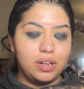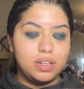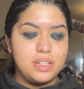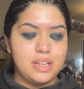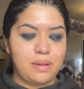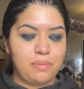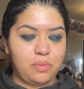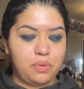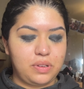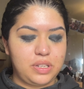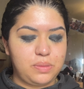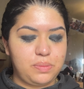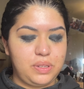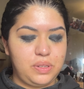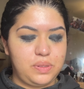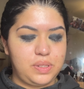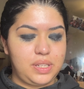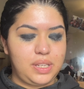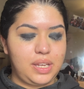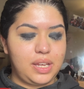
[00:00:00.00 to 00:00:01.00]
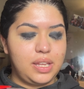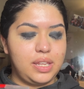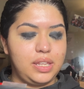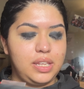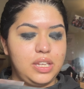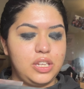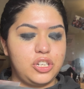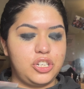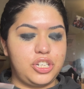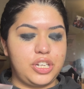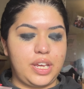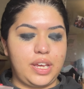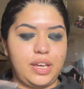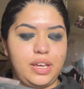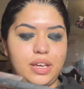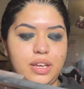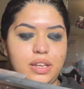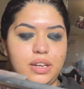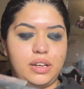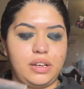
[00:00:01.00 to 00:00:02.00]
I'm going to be using the
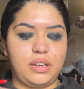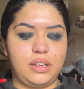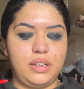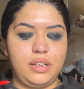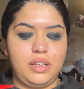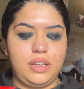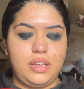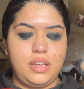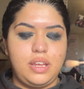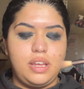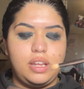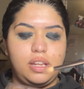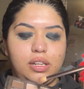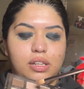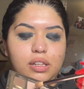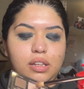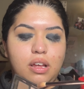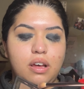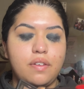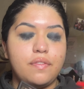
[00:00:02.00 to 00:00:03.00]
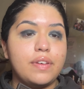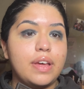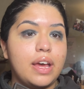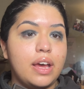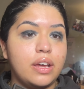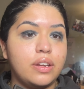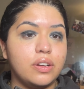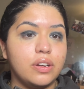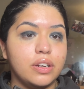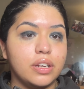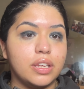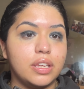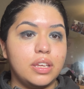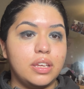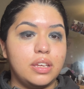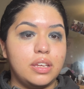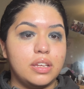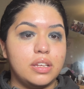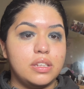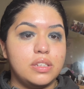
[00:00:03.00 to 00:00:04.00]
shade Love
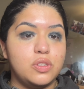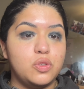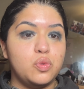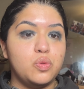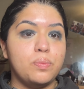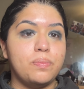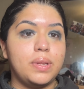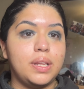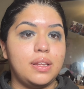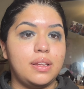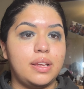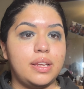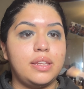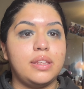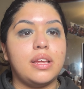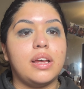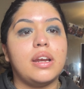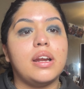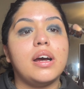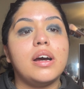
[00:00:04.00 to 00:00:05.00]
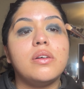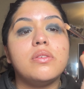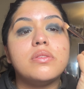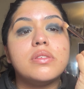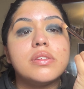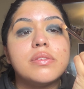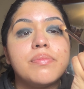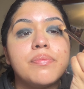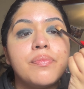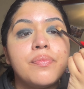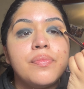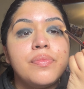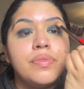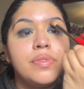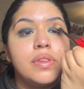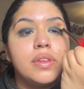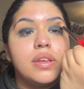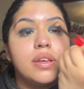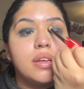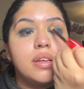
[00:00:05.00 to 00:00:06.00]
Anarchy to blend that out.
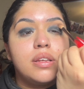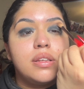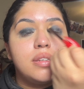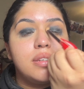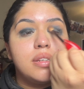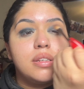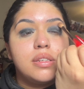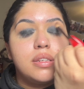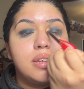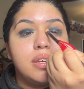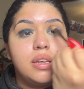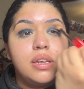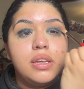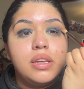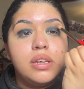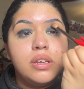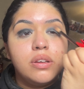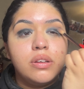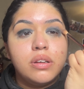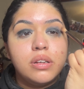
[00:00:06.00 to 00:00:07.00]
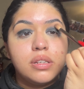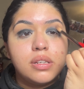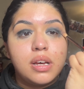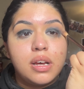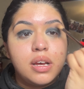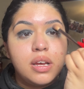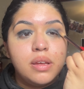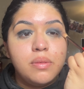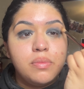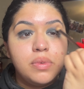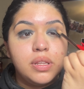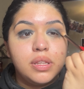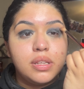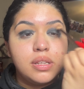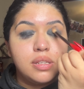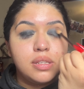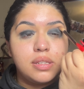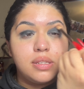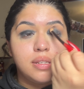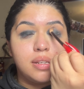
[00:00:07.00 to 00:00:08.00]
And take your time with
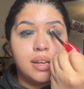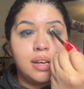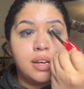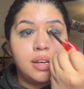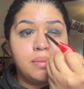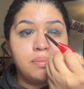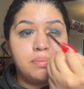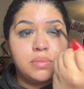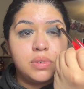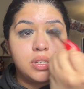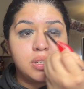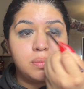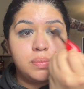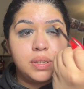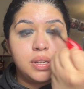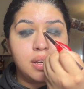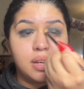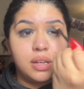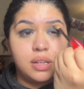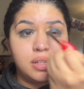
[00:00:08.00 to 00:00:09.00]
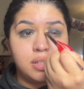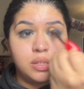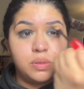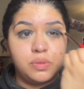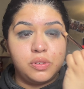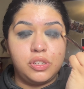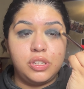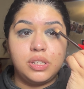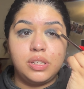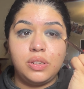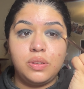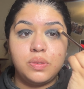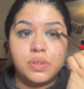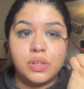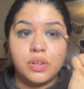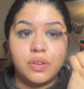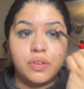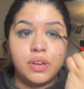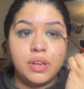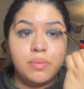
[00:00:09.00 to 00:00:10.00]
this step, just because we did use
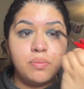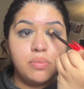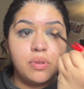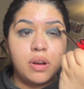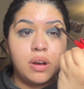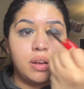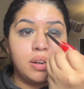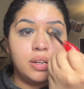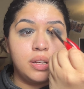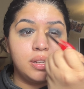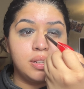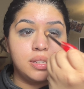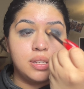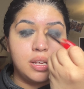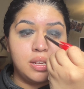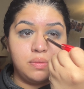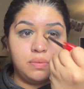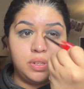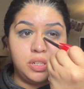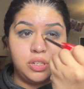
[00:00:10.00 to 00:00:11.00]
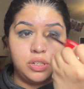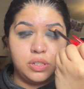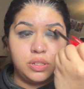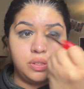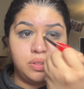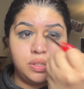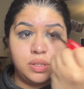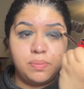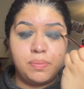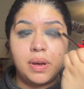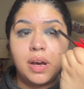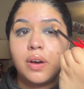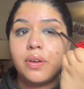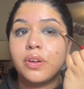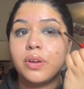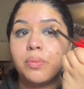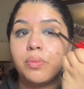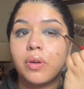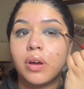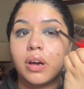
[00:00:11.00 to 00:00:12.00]
a cream product and we just use a
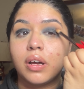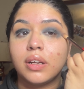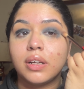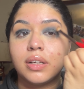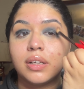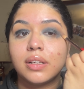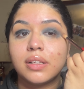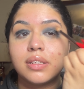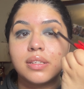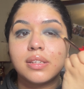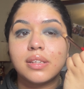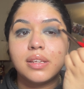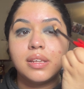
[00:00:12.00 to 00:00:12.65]
powder product.